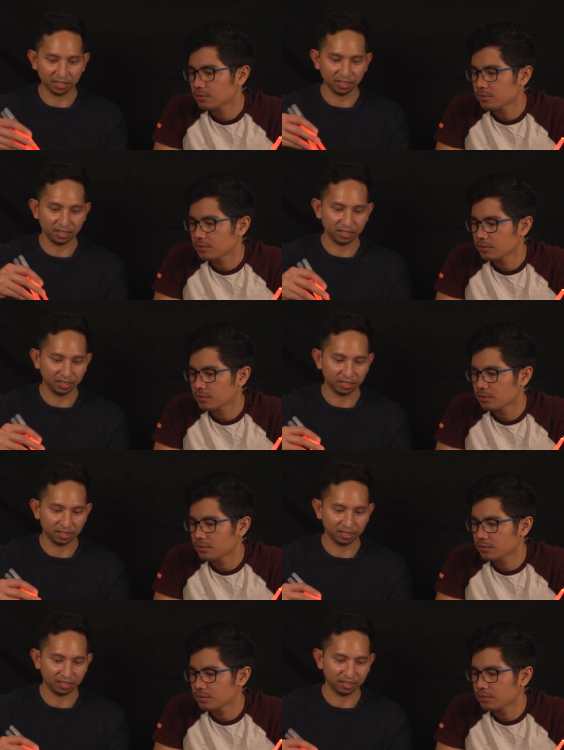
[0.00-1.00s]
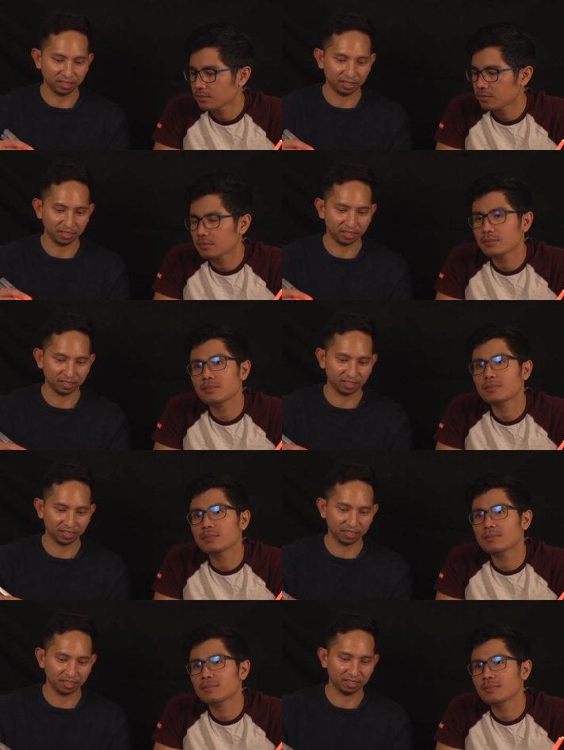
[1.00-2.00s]

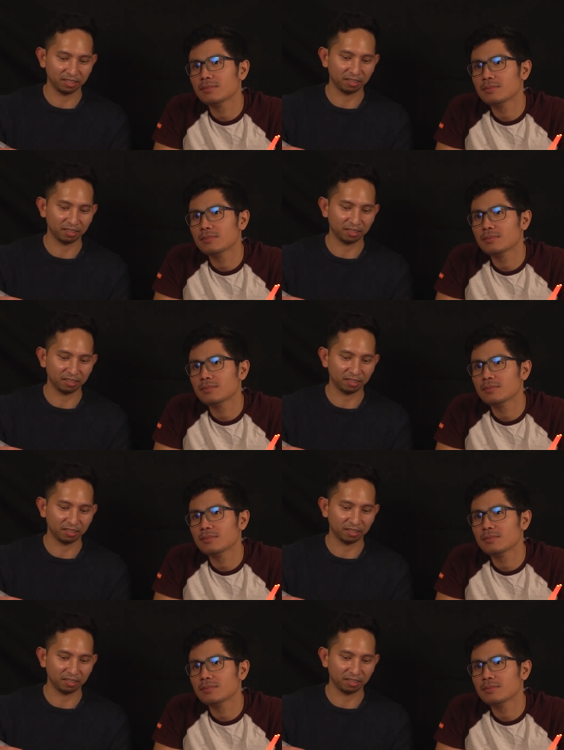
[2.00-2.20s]
Nothing is said.